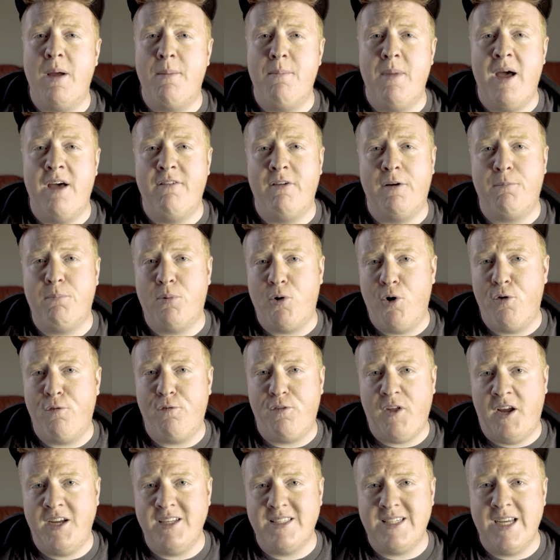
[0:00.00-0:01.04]
my Mavic Pro
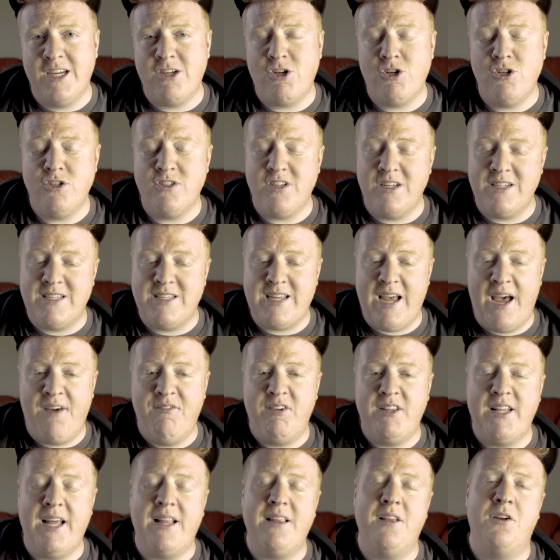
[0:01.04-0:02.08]
flight sessions is
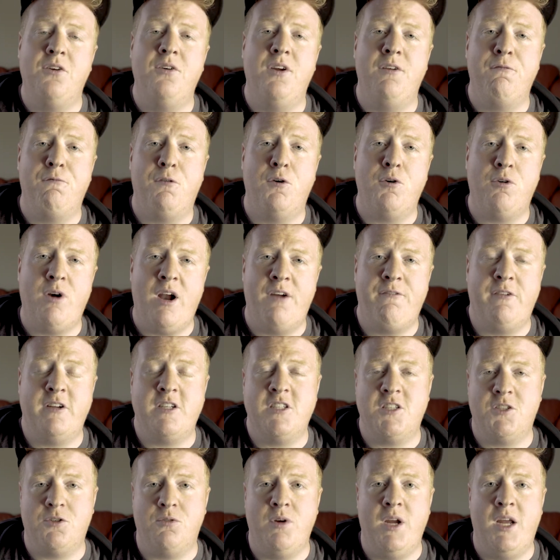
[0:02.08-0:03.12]
having that little infographic
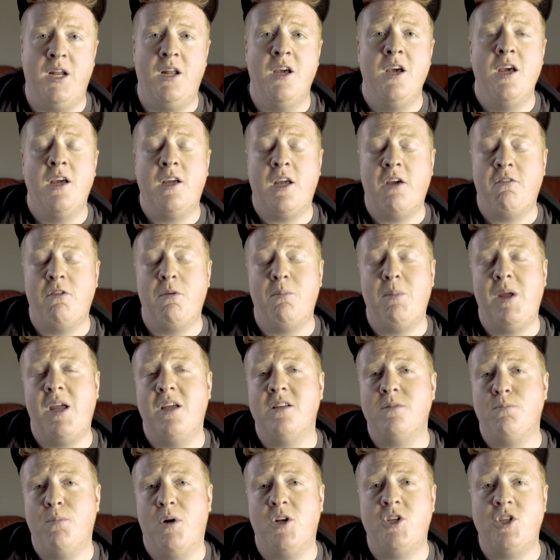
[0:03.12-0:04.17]
screen, giving me
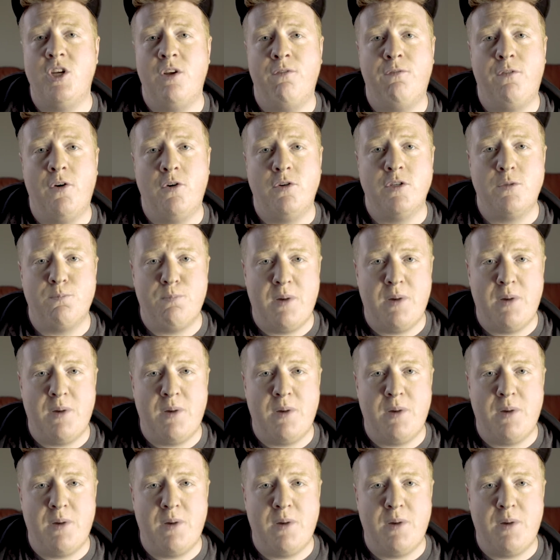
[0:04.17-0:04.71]
as much info as